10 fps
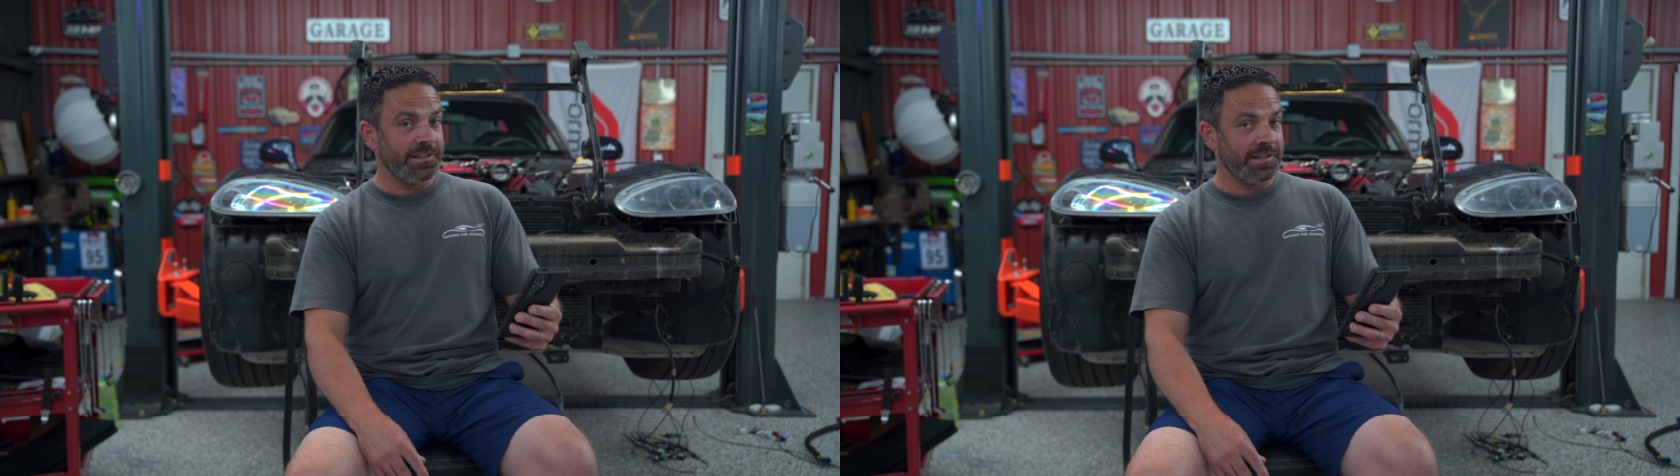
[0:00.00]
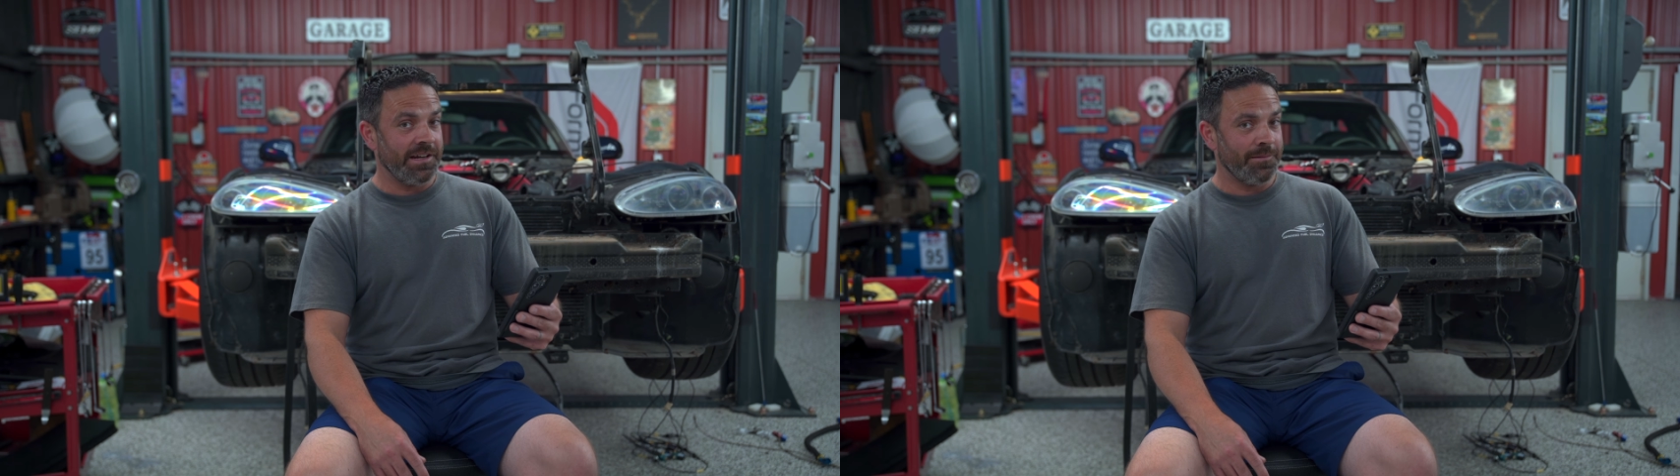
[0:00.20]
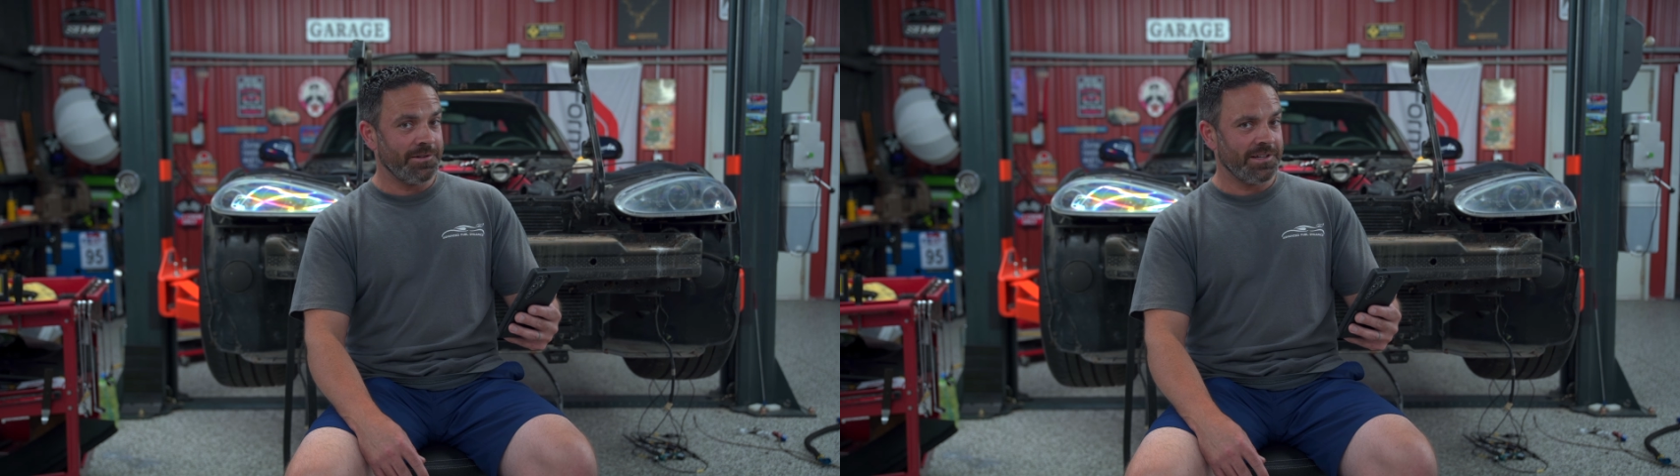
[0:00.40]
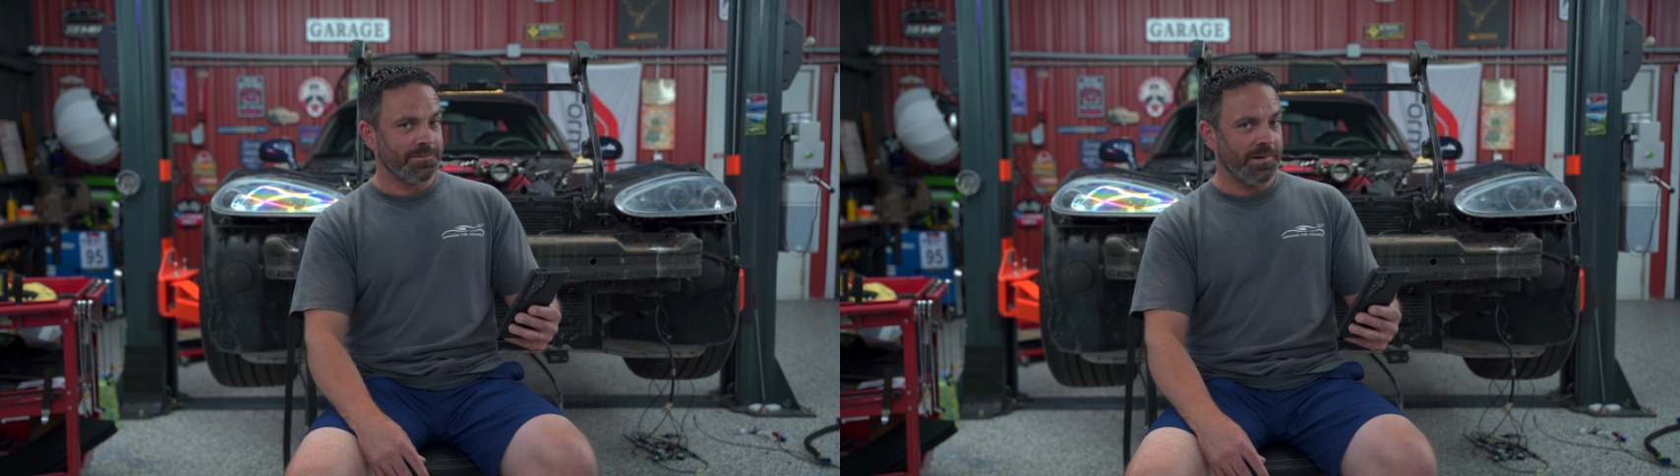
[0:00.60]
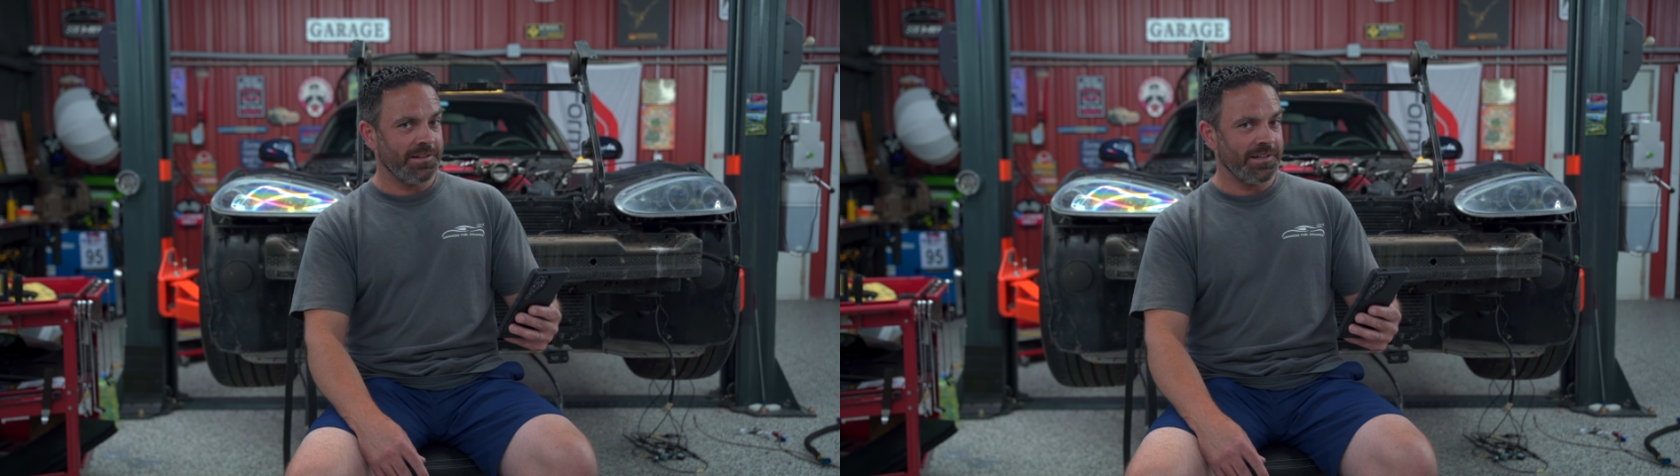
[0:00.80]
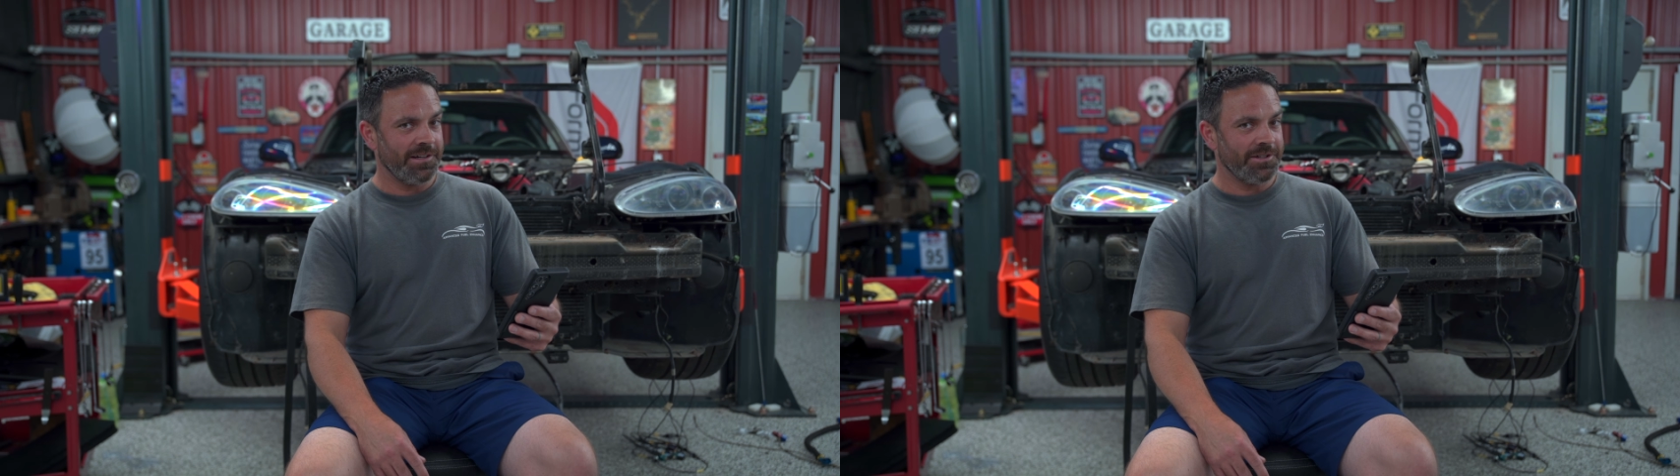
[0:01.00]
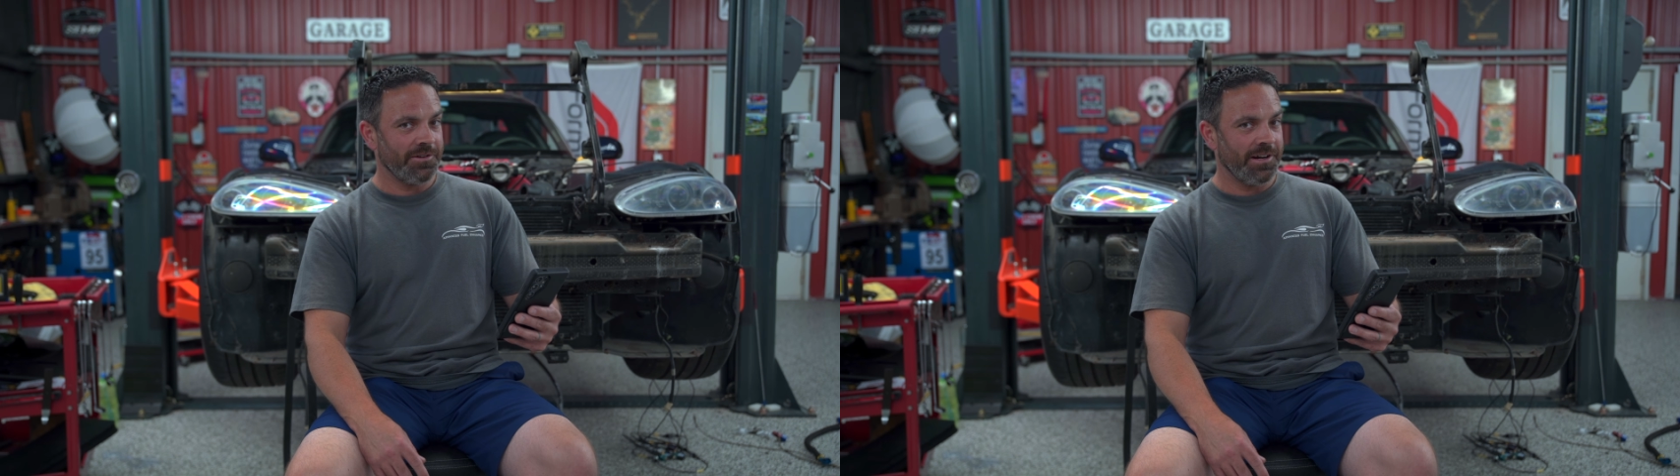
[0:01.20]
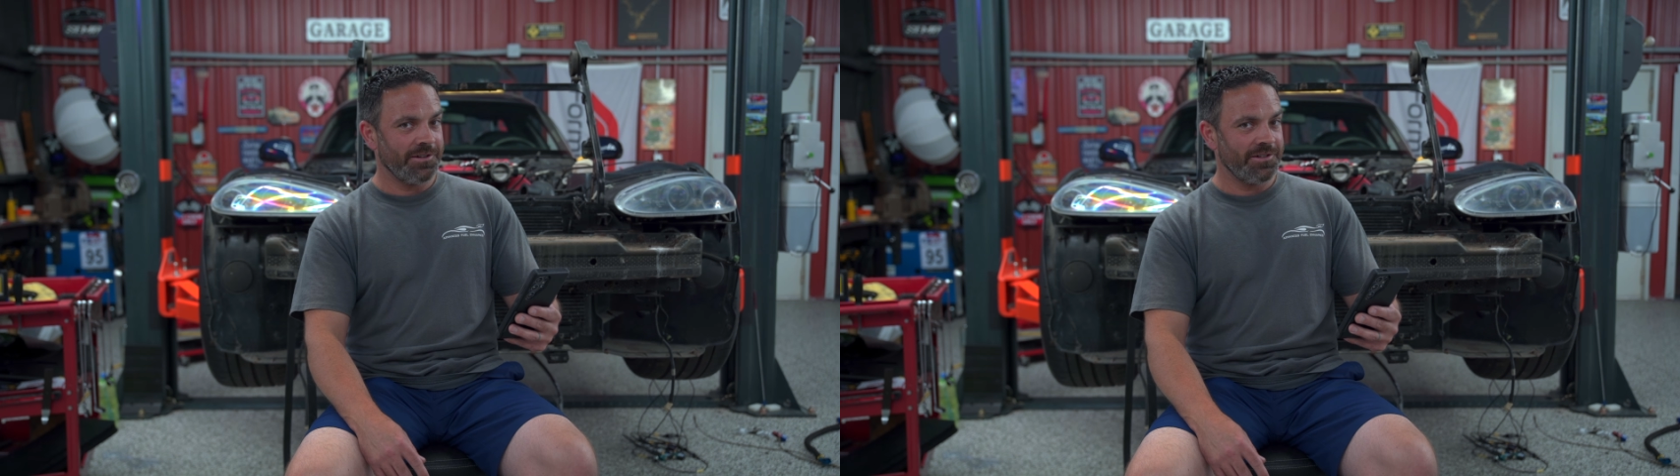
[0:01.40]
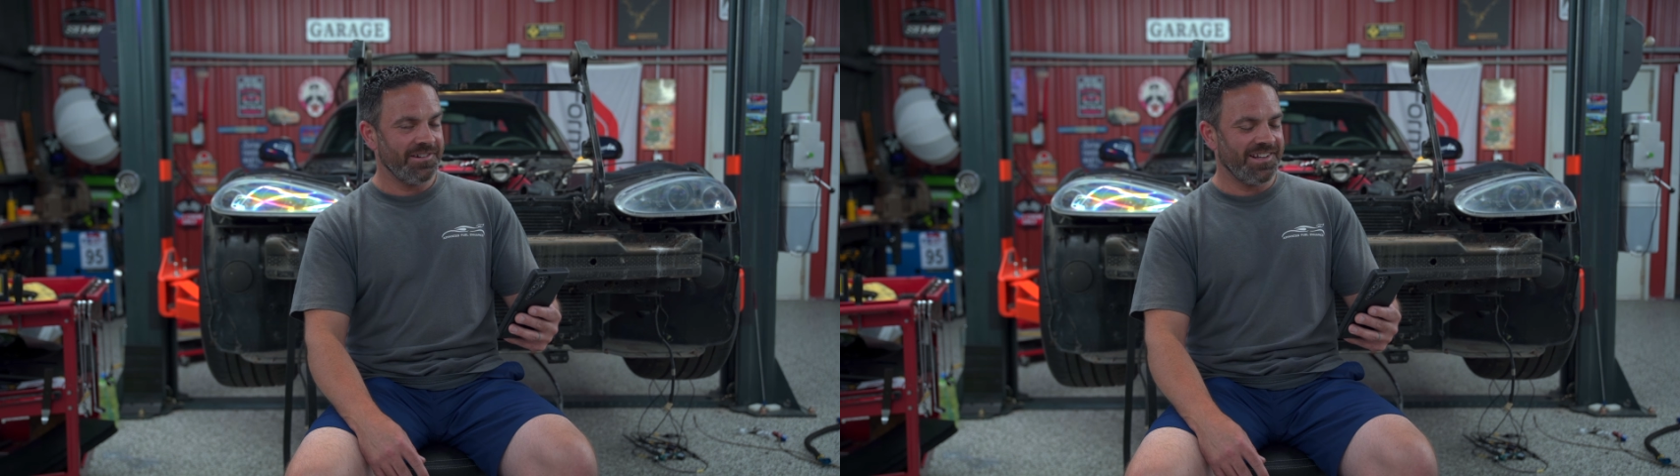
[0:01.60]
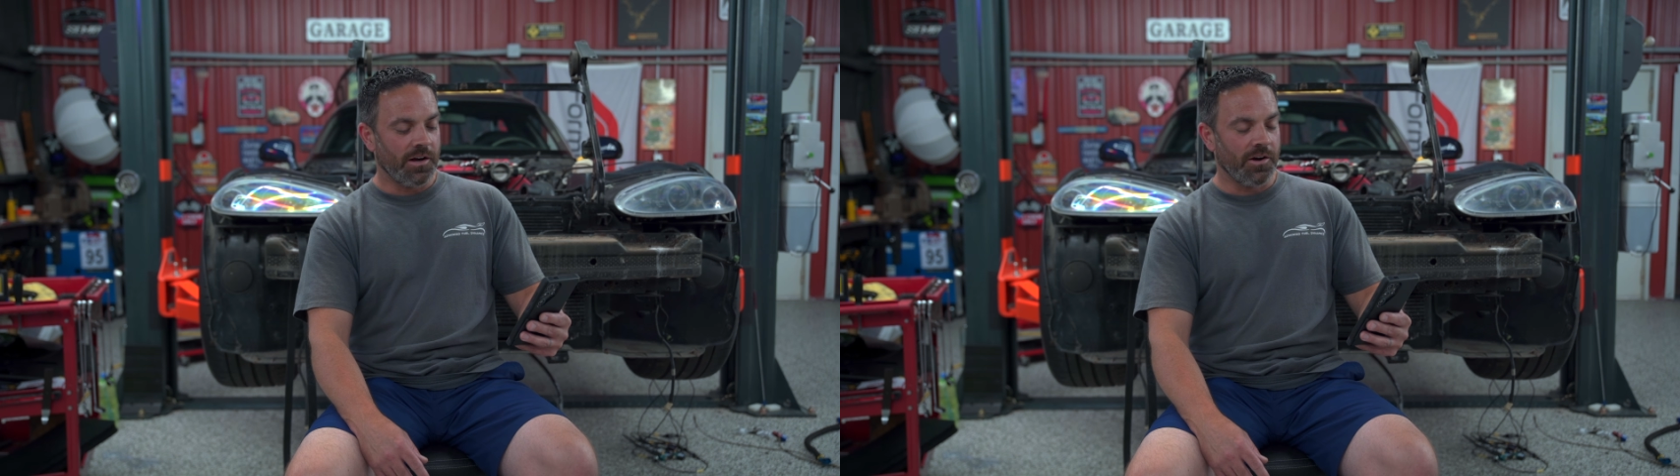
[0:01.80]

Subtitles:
the damage that's being done to your engine.